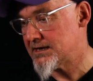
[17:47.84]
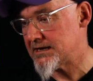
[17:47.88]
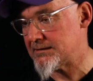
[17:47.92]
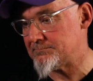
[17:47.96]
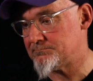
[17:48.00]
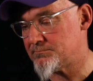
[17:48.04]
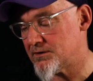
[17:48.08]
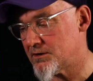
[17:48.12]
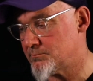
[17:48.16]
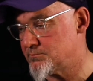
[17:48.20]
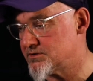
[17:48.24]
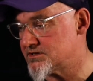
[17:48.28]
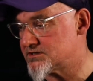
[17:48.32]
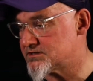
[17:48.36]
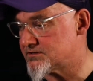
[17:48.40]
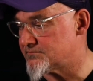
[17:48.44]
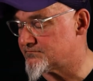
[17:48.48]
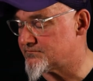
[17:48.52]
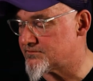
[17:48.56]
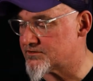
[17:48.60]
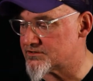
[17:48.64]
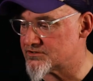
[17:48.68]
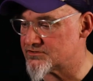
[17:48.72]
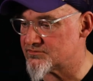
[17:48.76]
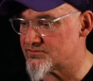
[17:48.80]
and published the
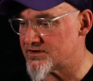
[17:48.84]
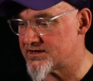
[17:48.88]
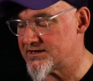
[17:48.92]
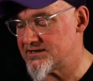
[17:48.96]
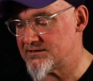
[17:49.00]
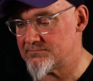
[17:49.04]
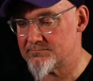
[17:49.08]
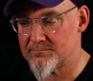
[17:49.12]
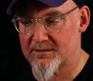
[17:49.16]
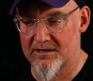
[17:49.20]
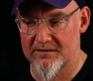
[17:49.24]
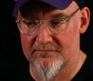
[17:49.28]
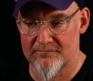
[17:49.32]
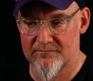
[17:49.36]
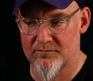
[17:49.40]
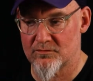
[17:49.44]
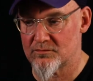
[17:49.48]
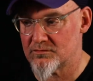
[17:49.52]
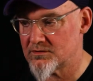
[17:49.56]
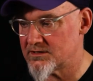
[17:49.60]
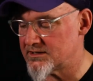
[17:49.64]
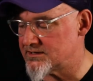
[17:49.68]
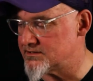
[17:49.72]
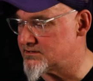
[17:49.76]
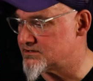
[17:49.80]
first writing by folk
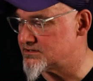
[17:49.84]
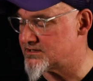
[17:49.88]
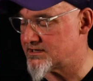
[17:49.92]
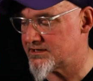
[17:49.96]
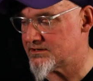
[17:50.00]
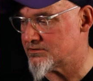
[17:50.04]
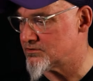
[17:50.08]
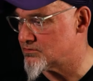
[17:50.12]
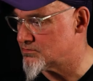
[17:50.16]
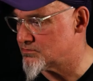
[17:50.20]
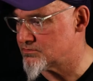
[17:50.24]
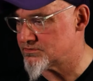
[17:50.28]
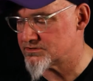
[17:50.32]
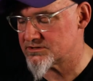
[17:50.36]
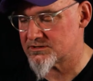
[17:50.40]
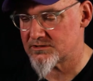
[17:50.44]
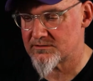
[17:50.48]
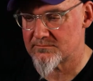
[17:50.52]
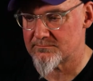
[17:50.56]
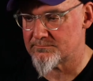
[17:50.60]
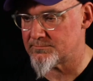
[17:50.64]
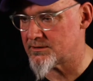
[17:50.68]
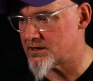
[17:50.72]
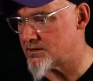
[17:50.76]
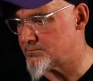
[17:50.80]
like Jenny Holzer
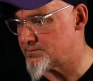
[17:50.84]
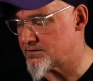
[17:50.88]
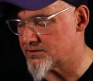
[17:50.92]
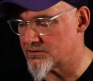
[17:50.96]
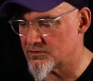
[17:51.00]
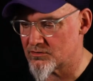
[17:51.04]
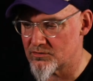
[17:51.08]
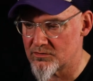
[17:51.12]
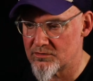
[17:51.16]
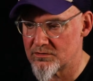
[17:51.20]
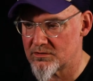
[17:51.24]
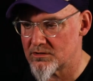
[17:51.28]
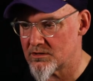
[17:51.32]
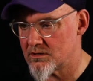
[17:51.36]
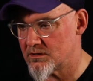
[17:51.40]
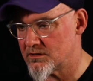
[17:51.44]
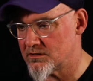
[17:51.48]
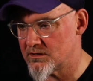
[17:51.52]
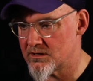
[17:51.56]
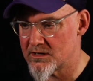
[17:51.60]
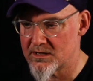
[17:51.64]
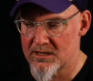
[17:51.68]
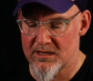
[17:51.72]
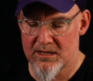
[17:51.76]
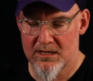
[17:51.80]
and Barbara Kruger,
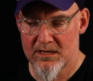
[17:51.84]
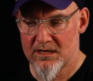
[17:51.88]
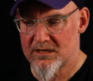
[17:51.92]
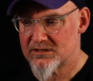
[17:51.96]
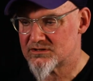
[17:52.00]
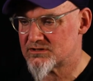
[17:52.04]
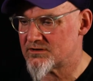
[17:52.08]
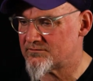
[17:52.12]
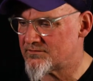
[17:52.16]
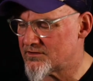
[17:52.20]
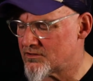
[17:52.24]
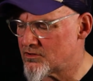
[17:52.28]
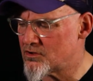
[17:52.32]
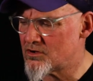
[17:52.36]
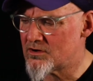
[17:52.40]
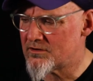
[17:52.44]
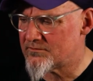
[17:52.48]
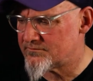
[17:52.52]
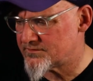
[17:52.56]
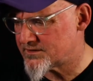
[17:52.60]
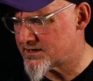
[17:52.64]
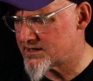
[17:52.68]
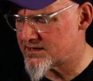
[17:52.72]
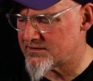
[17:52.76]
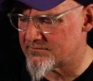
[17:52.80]
and sort of a lot
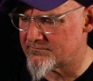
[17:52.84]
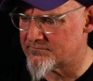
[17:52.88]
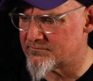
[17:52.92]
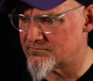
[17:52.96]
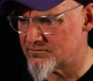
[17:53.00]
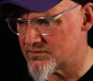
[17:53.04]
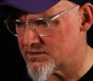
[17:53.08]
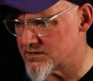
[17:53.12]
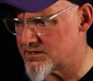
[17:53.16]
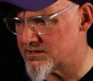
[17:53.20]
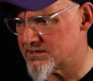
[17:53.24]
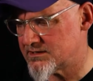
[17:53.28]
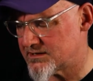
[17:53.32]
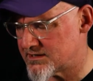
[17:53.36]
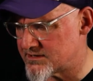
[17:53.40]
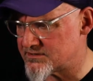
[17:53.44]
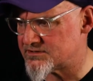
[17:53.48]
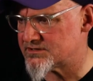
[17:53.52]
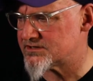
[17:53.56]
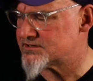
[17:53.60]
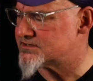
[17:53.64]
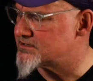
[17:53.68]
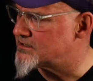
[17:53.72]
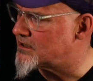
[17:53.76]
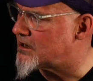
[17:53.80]
of kind of really
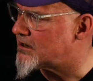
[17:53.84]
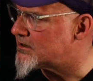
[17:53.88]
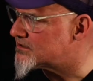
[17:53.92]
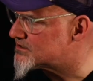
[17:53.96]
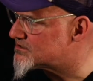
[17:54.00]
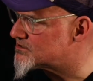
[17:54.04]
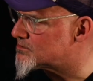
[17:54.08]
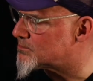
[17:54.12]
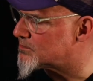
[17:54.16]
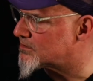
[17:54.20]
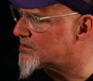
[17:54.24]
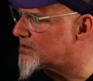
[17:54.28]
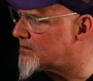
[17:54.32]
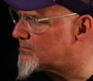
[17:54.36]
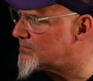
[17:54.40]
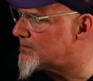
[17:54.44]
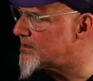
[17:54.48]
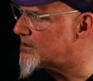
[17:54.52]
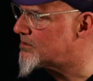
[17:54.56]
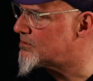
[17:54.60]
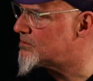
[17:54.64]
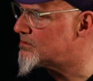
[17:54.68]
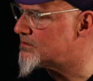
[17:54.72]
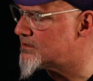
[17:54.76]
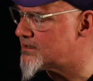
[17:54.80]
interesting arts that were coming
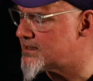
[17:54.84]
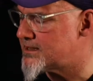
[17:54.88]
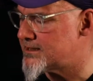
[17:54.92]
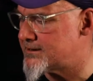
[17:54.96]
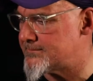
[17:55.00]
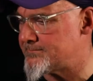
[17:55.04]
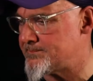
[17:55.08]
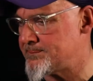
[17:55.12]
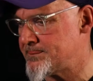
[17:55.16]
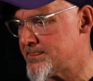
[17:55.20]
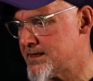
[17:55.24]
out then.